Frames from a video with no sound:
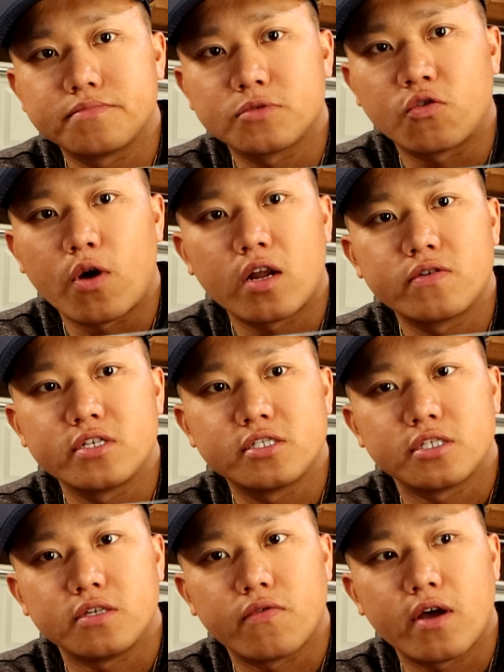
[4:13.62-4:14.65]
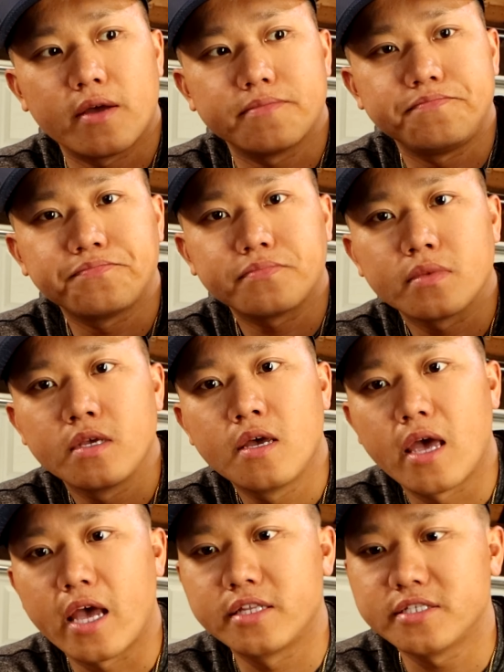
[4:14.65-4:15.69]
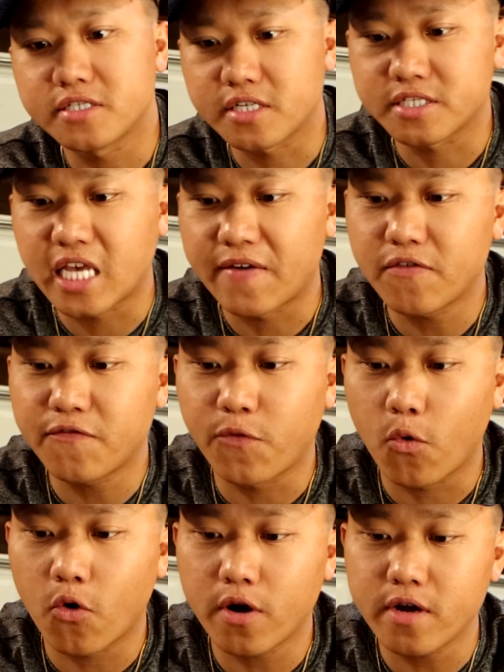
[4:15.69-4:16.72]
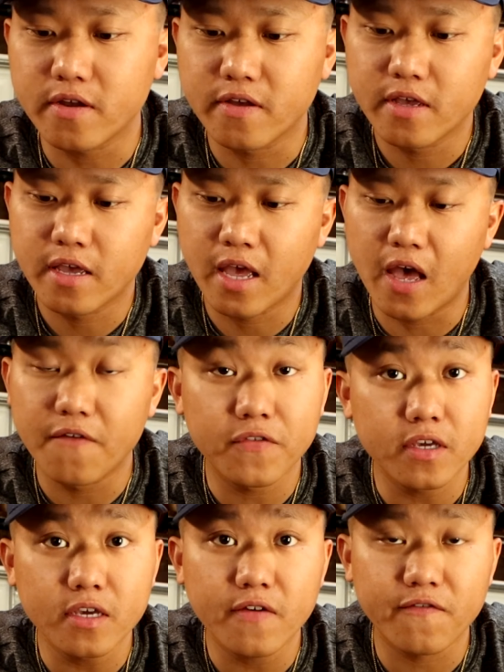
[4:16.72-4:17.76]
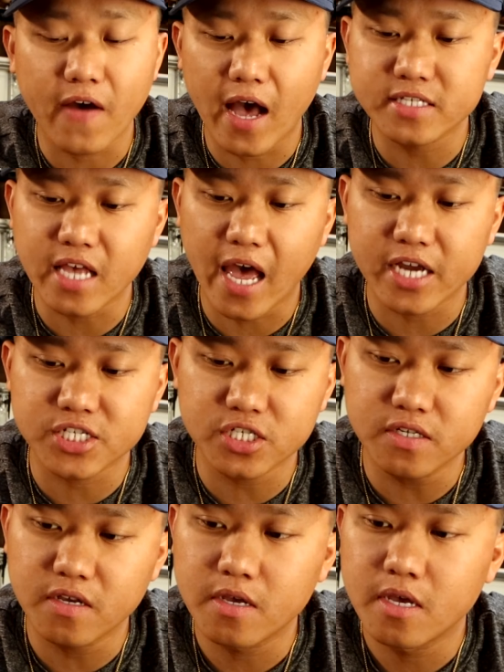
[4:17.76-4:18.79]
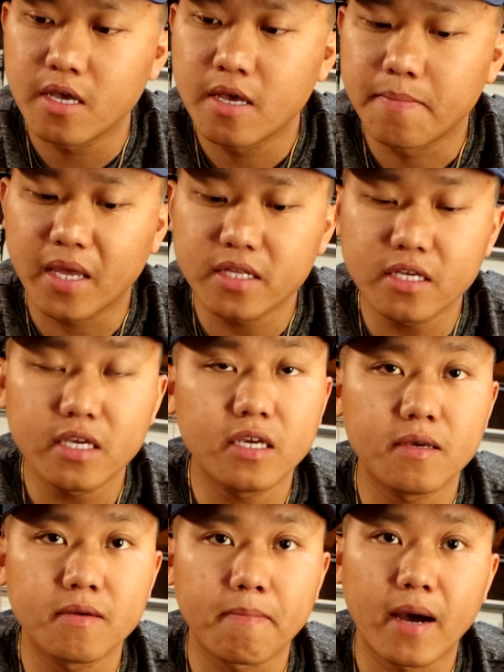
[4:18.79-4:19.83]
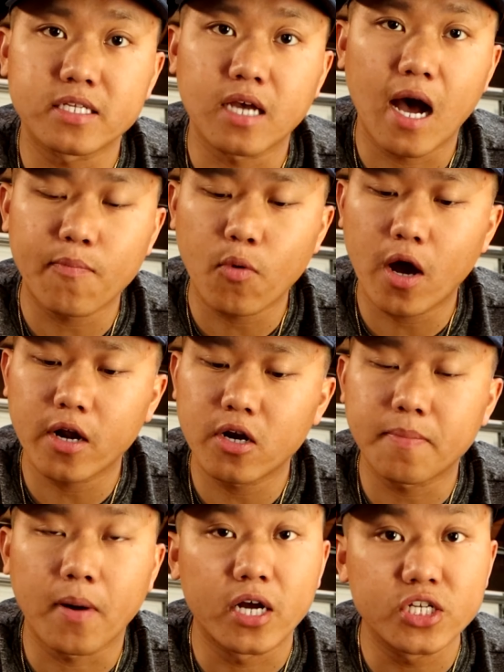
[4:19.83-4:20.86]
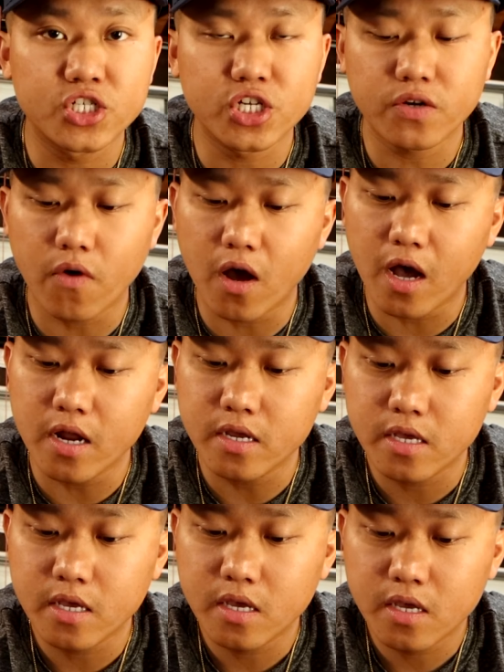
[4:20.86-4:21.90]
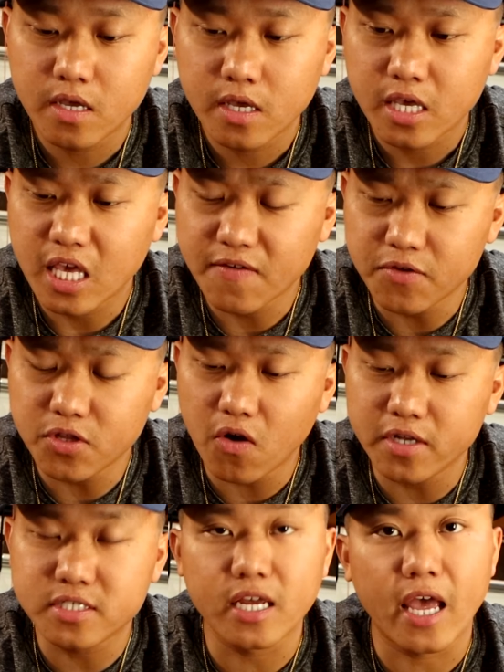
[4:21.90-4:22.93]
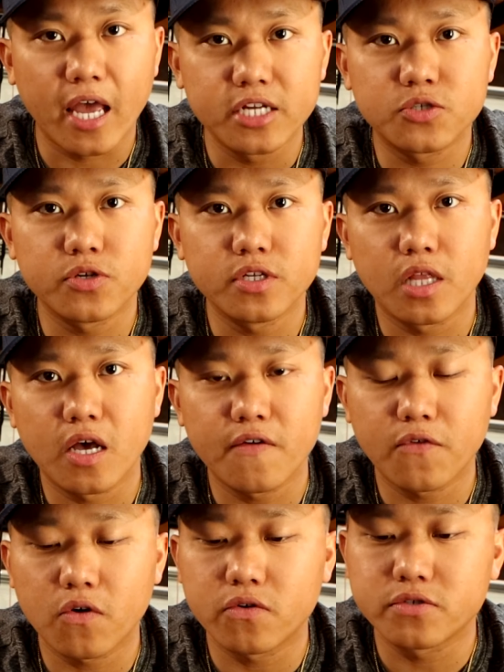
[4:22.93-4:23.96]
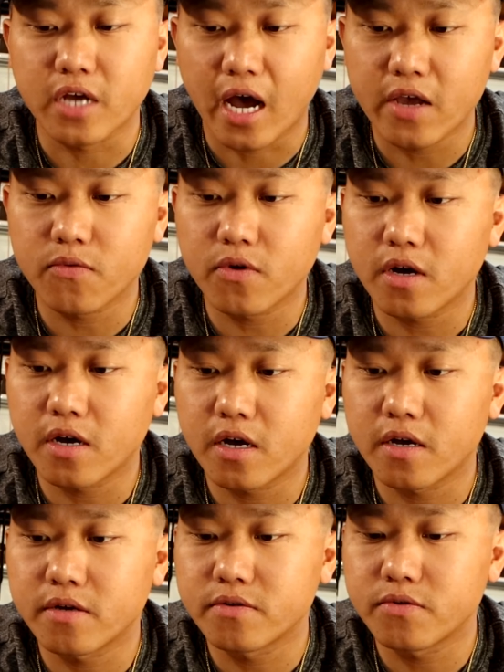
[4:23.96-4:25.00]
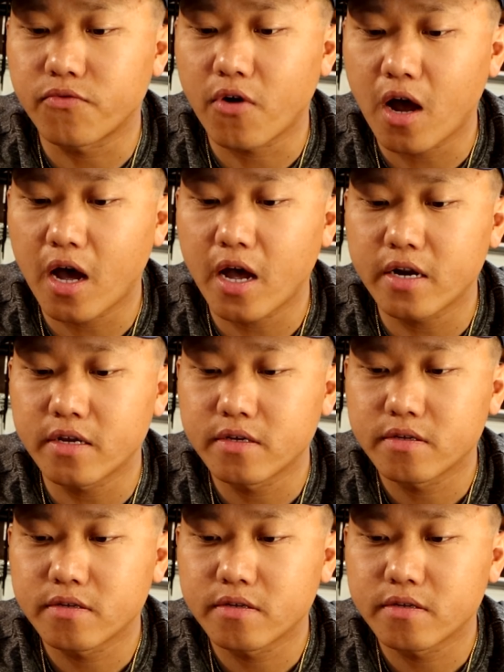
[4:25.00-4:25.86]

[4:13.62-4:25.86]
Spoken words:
Corrado DC, right? And this is a 7.4 heavy, fast action, mainly my Topwater punching rod. Even though it's an entry-level Daiwa rod,